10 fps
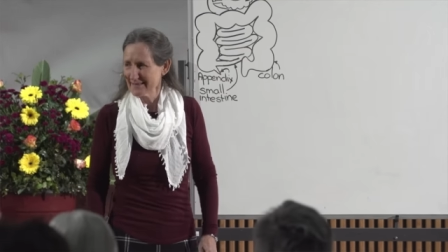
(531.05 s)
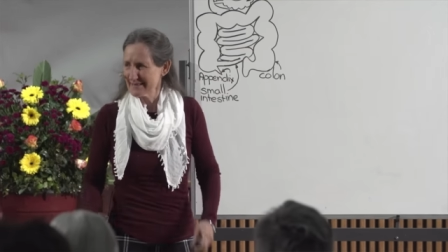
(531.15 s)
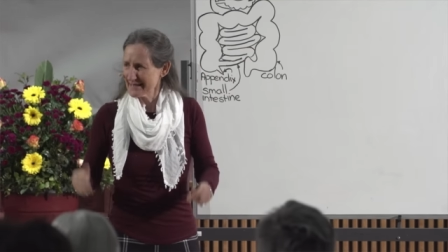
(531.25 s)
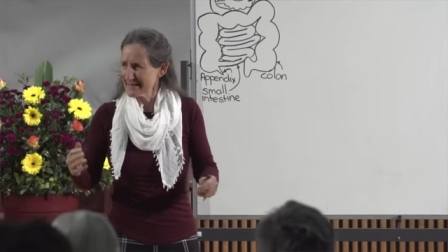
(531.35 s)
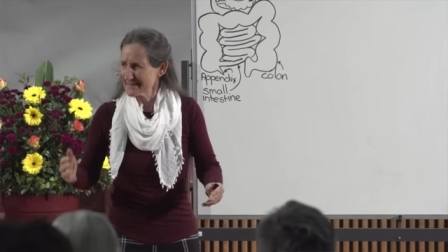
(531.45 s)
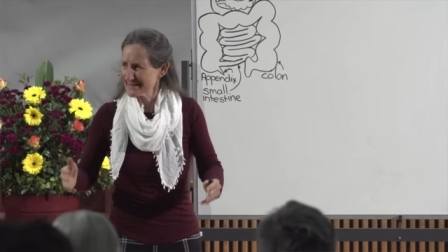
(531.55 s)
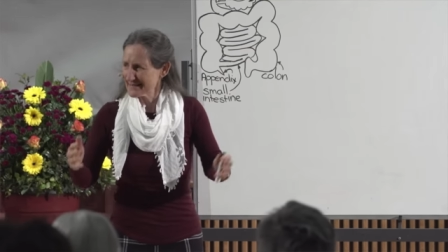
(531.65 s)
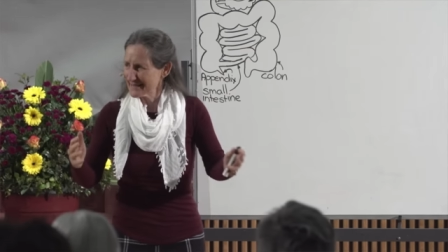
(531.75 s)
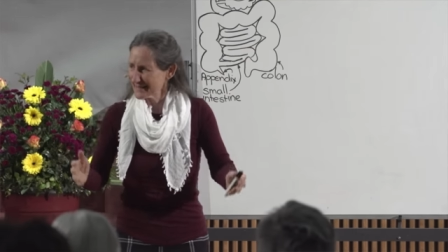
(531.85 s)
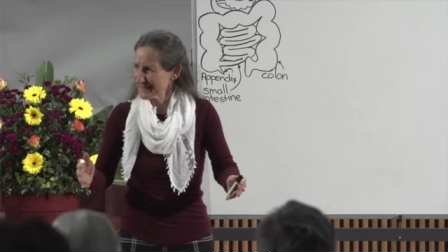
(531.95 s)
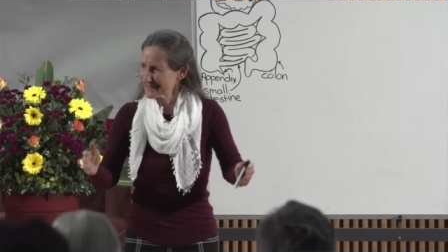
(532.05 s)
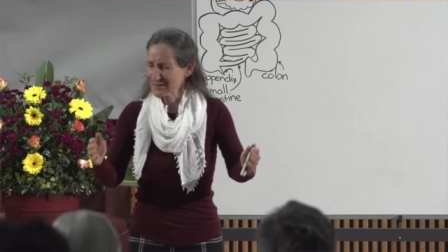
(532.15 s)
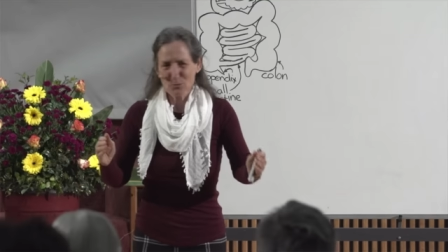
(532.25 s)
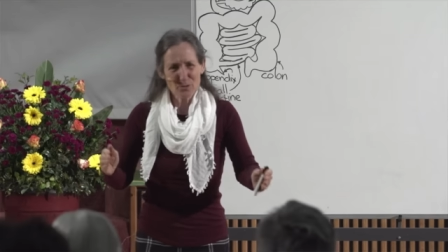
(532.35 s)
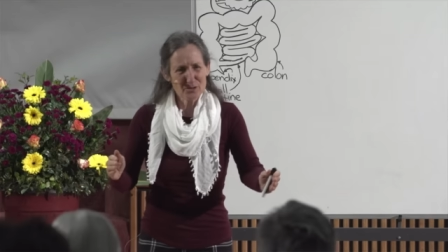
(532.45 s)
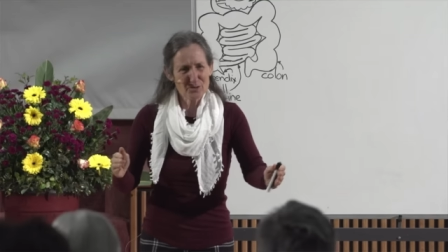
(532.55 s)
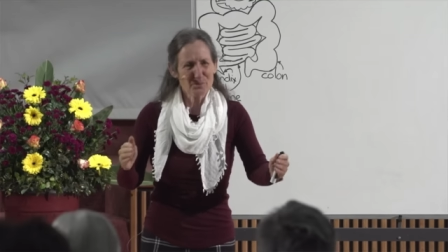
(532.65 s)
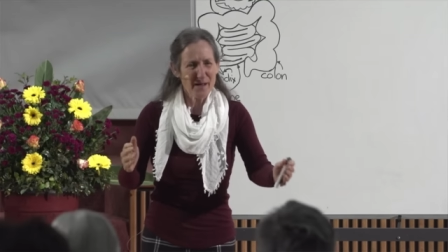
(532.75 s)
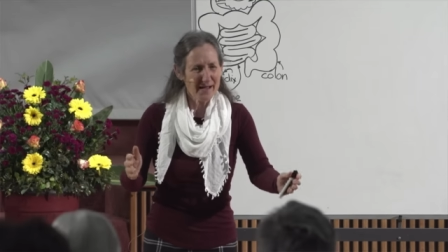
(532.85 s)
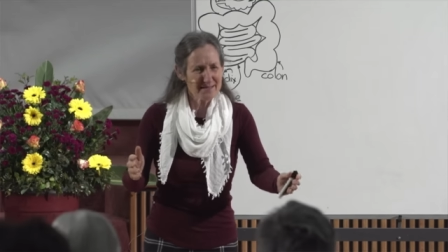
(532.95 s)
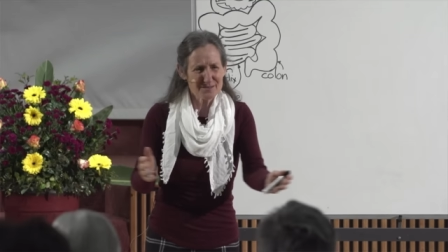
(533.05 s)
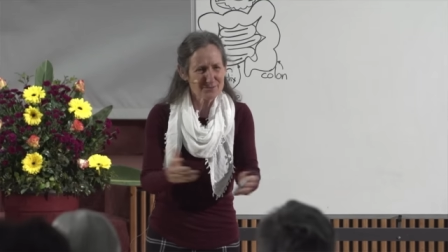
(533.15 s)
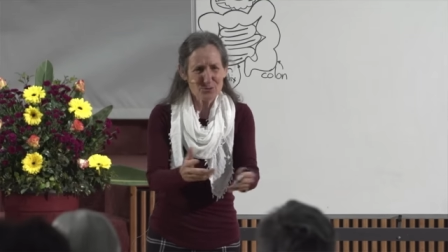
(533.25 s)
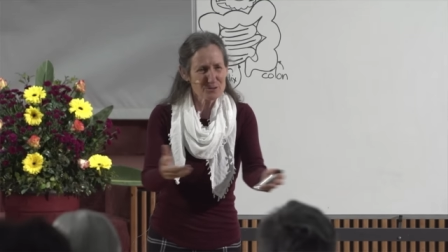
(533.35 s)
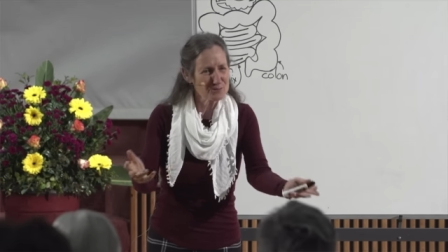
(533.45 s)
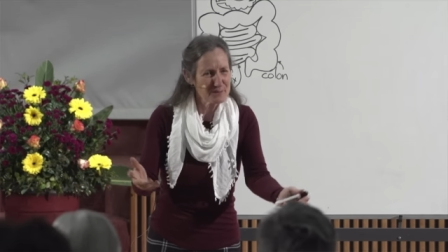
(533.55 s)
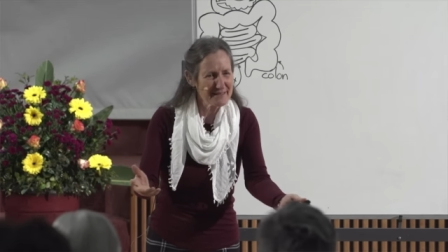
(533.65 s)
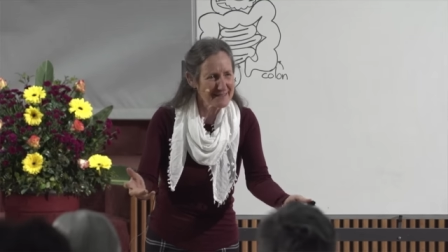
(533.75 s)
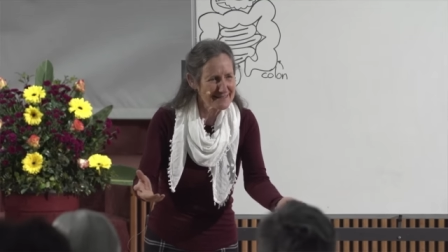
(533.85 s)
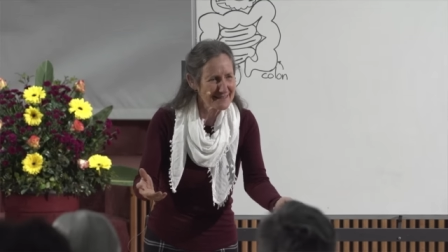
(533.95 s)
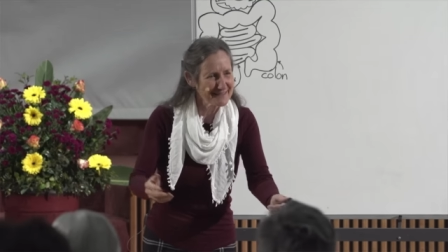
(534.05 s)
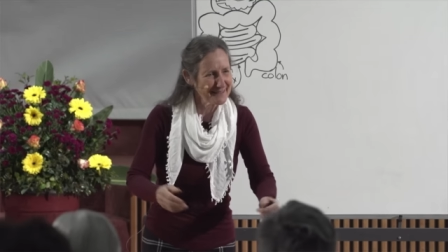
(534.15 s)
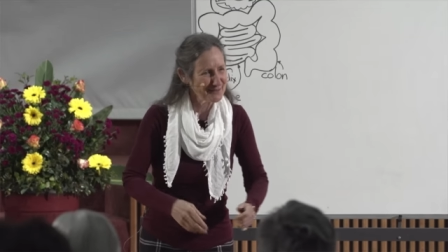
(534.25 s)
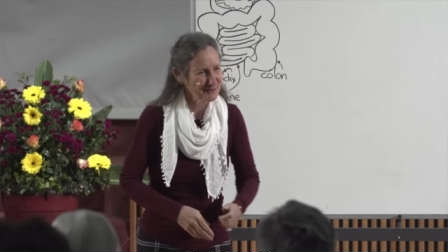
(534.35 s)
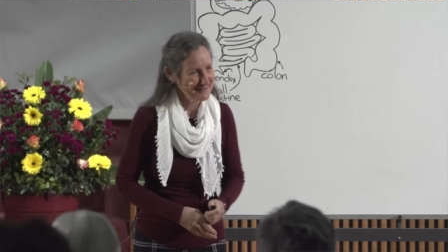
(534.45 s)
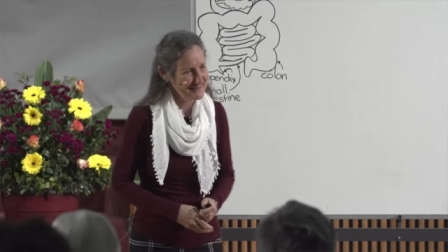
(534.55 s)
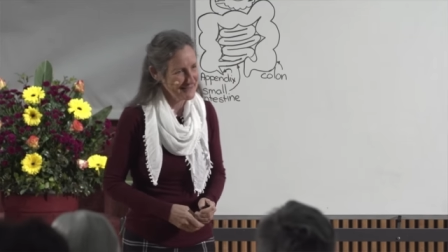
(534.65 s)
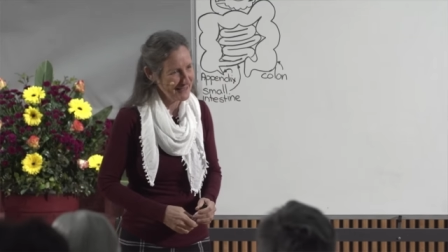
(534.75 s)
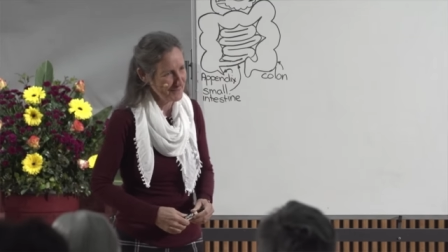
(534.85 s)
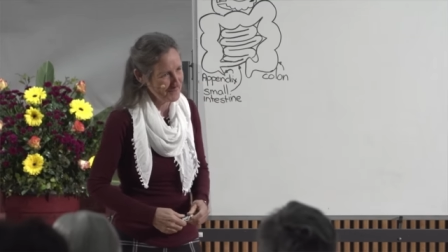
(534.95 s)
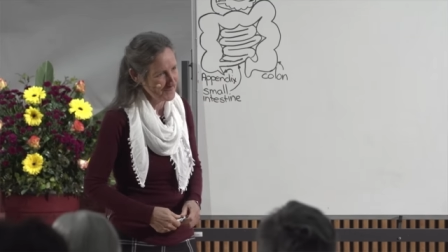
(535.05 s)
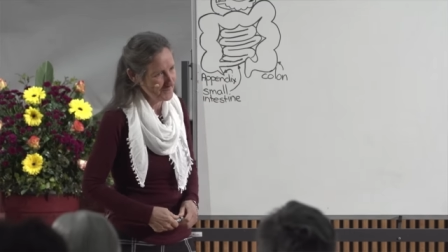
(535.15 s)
These things will pass. Of course, when they're sick, they're not the same.